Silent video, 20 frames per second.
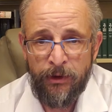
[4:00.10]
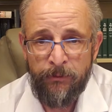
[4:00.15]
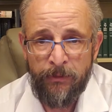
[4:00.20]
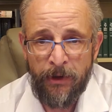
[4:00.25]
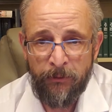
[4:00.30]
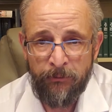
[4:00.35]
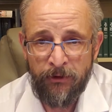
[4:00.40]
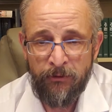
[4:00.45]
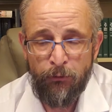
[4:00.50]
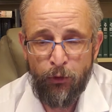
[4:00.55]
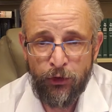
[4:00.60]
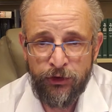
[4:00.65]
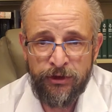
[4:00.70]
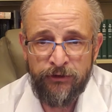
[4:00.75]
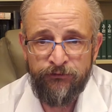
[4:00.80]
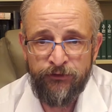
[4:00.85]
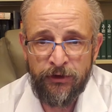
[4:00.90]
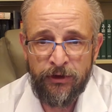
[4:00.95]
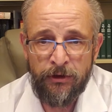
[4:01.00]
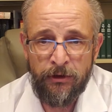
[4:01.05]
remember more
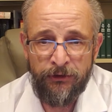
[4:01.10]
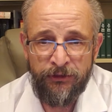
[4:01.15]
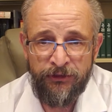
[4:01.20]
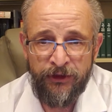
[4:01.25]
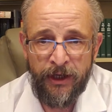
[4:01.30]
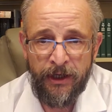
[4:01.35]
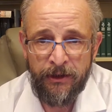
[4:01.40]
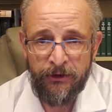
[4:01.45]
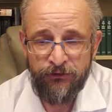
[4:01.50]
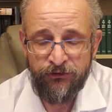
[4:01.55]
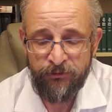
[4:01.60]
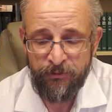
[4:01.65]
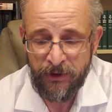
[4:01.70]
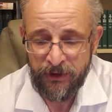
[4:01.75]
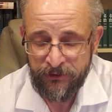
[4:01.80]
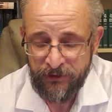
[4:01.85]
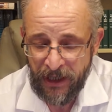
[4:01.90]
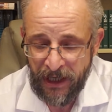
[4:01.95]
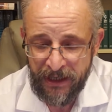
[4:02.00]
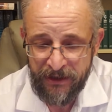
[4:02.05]
difficult things.
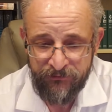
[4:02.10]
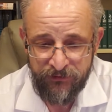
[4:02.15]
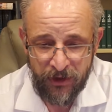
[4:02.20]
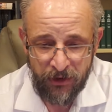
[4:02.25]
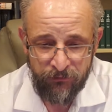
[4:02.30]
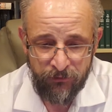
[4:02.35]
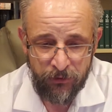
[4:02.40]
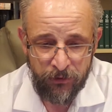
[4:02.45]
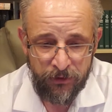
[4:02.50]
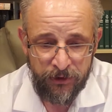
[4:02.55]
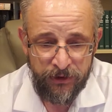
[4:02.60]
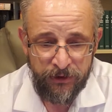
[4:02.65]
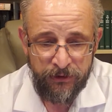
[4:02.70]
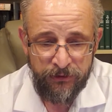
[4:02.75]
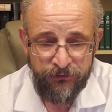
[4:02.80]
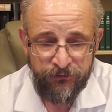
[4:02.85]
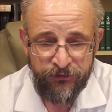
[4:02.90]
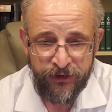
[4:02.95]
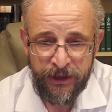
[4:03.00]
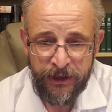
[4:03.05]
But I have never
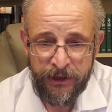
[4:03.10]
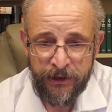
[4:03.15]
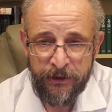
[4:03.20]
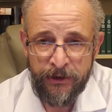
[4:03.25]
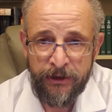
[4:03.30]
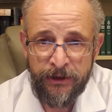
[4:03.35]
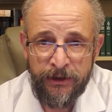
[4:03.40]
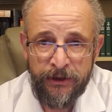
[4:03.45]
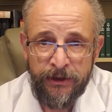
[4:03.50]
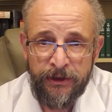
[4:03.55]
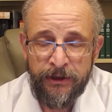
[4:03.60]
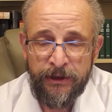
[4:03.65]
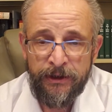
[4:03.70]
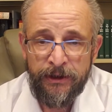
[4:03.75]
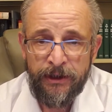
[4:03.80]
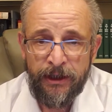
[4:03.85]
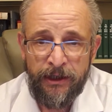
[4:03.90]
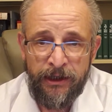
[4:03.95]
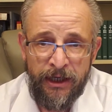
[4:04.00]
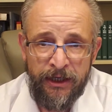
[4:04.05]
seen
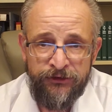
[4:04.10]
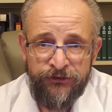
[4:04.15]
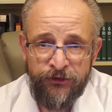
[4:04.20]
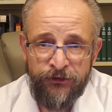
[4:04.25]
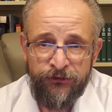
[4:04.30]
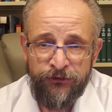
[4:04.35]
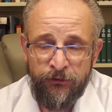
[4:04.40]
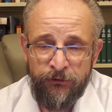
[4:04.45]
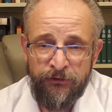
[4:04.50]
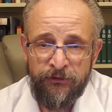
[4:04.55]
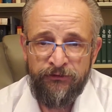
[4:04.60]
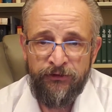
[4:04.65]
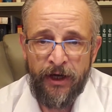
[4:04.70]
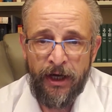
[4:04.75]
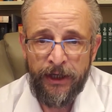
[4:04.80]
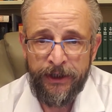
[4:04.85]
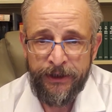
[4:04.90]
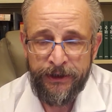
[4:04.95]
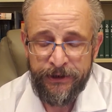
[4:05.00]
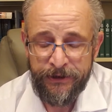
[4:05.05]
a nation so
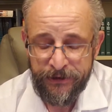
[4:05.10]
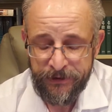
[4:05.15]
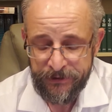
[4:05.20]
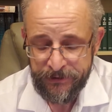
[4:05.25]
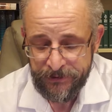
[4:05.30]
divided.